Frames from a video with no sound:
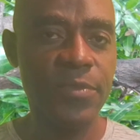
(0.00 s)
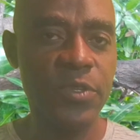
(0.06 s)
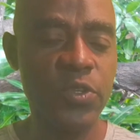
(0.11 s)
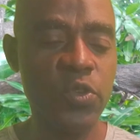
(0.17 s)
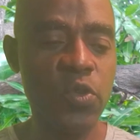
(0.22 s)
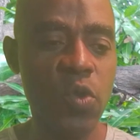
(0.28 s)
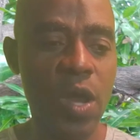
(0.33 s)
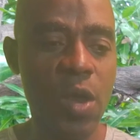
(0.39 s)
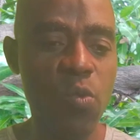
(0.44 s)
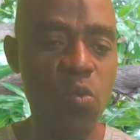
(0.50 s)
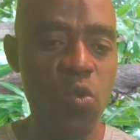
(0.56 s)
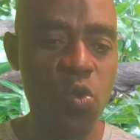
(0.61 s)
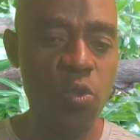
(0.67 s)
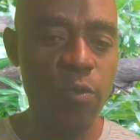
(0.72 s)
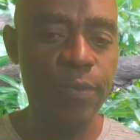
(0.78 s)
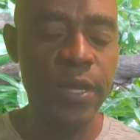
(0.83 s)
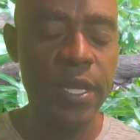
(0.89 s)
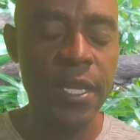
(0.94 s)
So I
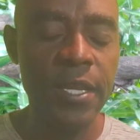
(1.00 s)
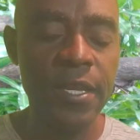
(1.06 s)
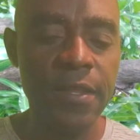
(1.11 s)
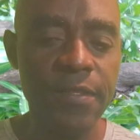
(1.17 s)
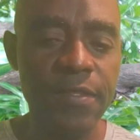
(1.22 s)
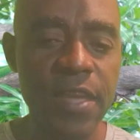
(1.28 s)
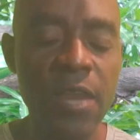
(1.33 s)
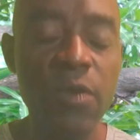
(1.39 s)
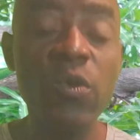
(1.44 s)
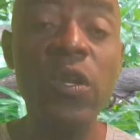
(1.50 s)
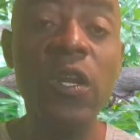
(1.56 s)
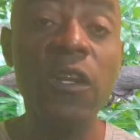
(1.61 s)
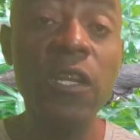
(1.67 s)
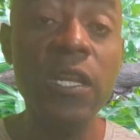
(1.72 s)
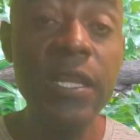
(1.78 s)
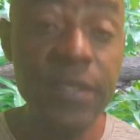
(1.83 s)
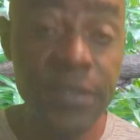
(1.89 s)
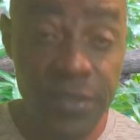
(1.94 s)
hope they will
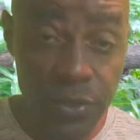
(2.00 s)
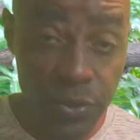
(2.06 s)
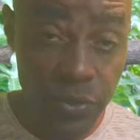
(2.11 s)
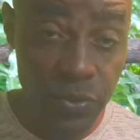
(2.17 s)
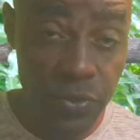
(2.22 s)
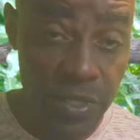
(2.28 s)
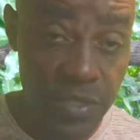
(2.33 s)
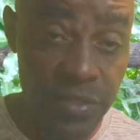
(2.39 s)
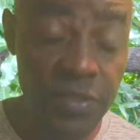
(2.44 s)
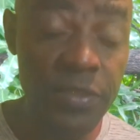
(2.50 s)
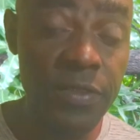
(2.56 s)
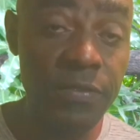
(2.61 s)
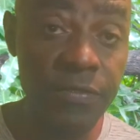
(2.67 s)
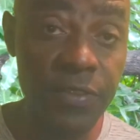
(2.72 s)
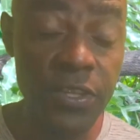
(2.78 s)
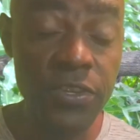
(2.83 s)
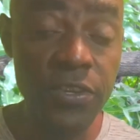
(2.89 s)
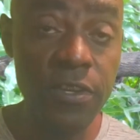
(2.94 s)
listen to this
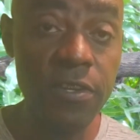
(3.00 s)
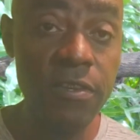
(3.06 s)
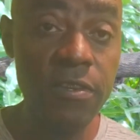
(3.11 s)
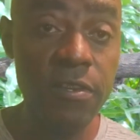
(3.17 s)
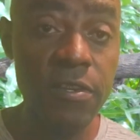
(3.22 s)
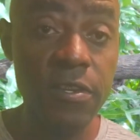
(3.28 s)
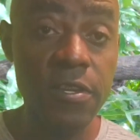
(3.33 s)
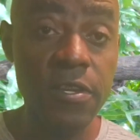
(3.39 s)
video